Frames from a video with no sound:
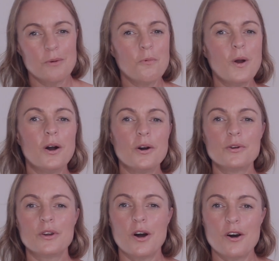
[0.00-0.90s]
a
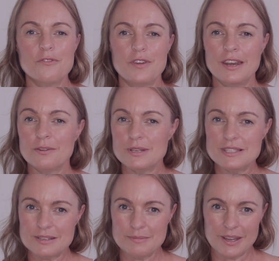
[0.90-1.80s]
world of inner
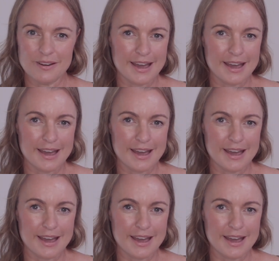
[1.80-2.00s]
wisdom and